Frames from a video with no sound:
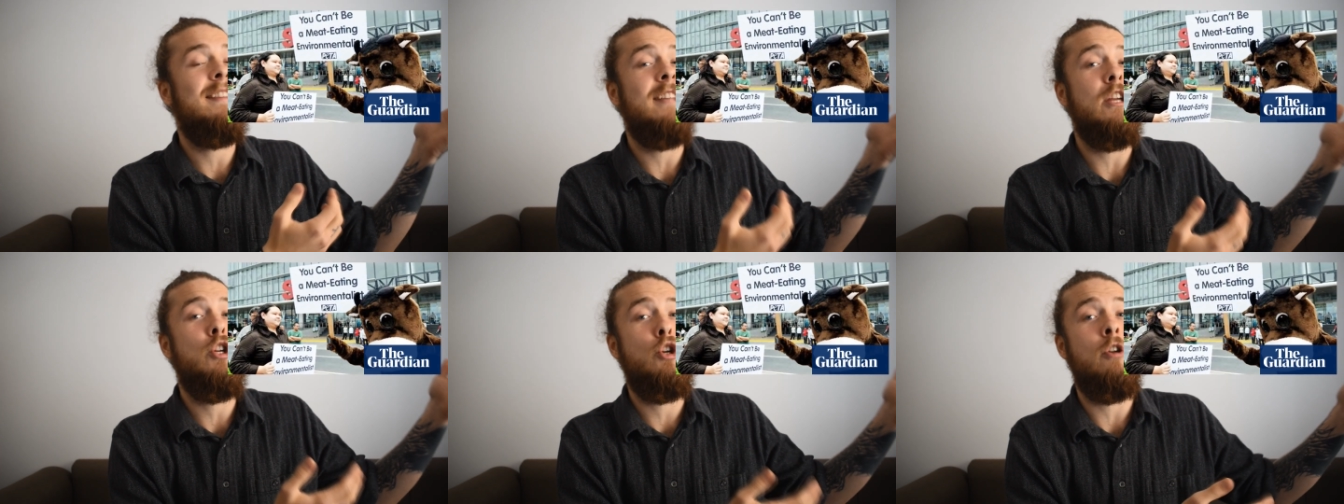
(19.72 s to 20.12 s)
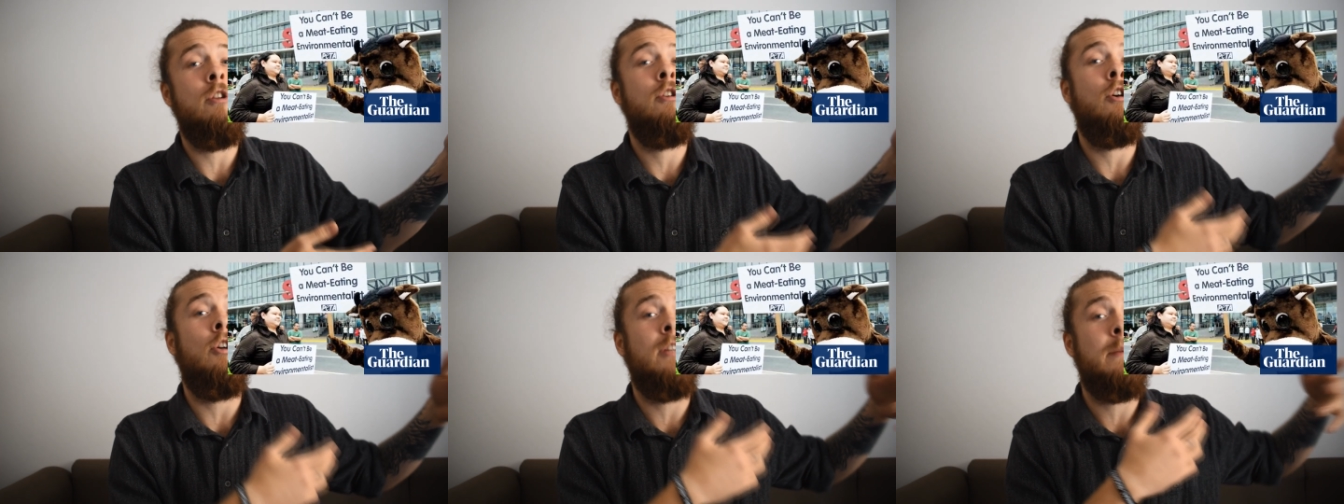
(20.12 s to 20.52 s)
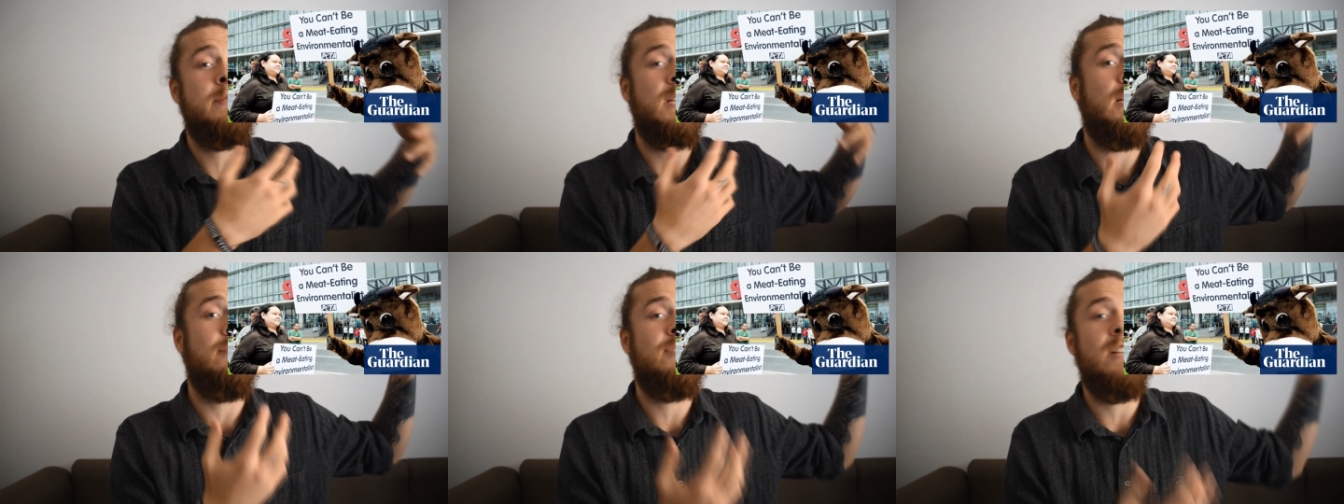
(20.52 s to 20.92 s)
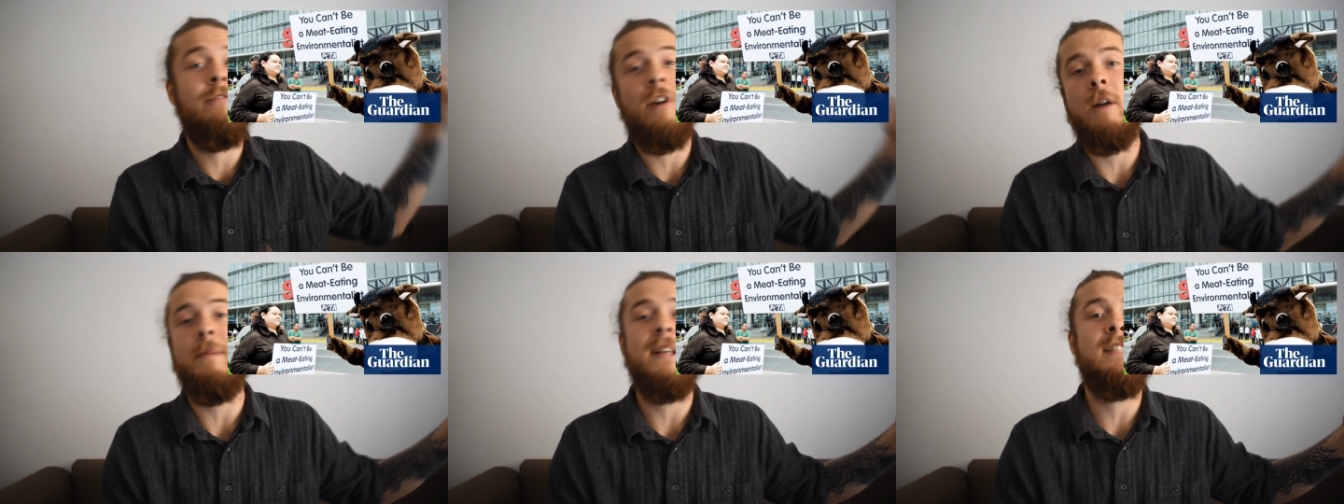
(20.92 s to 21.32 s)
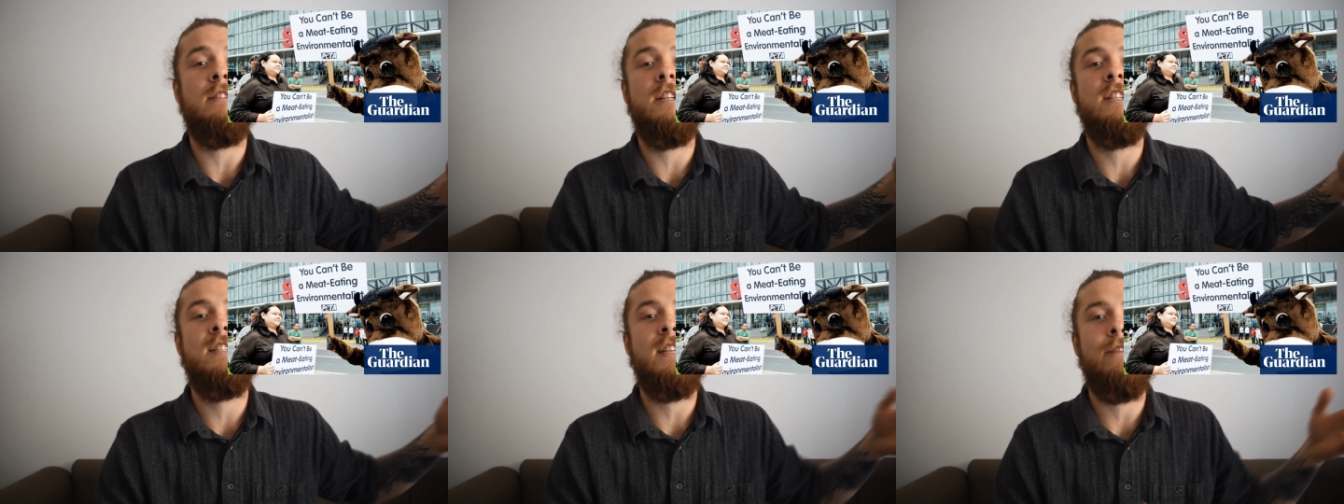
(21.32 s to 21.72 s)
that they shouldn't call themselves
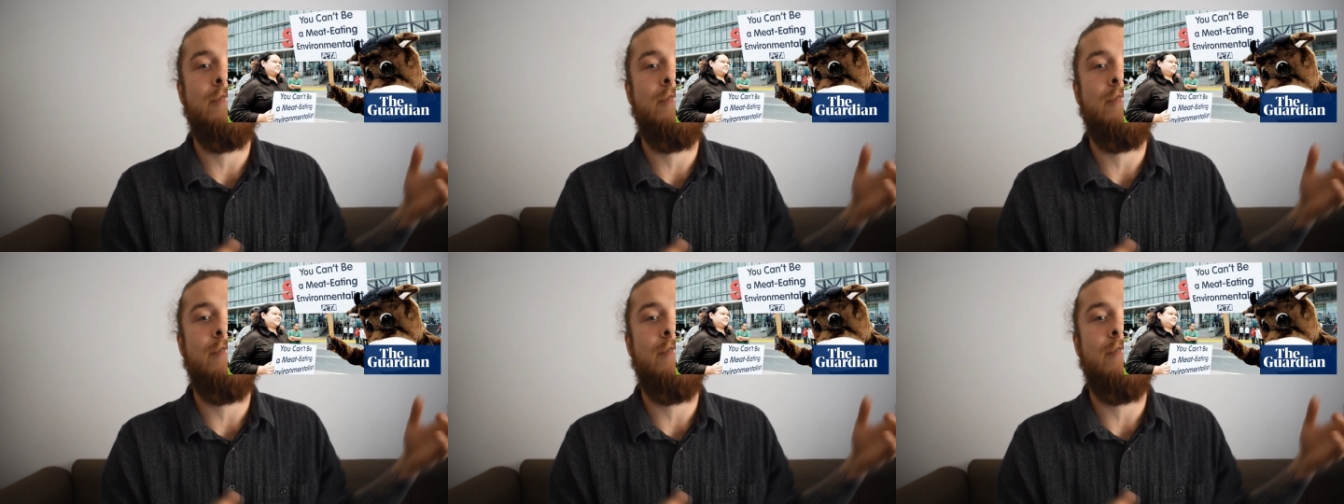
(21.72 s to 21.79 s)
environmentalists